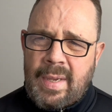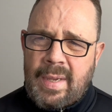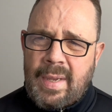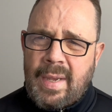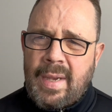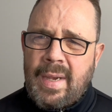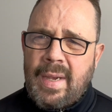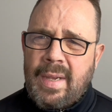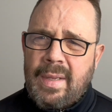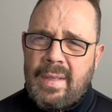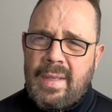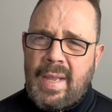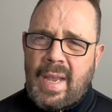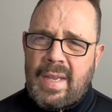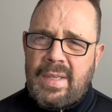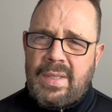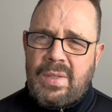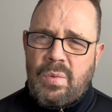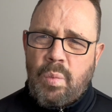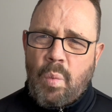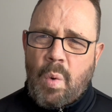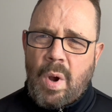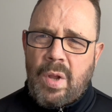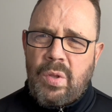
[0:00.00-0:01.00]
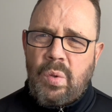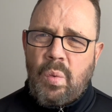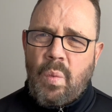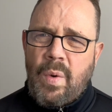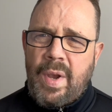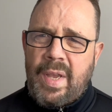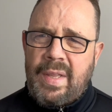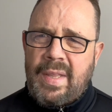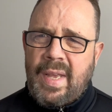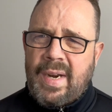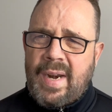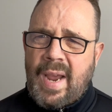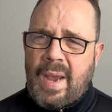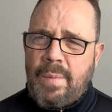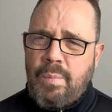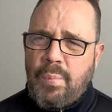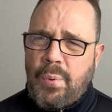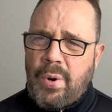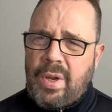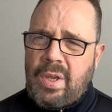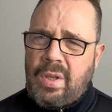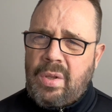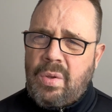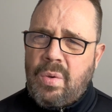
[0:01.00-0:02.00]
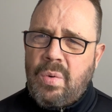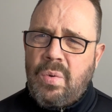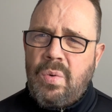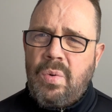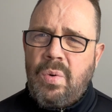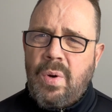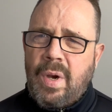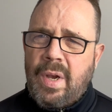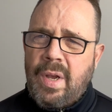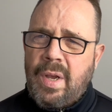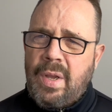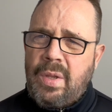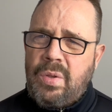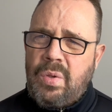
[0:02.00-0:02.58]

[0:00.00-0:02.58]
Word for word: Uh, that's one way that I bring you uh,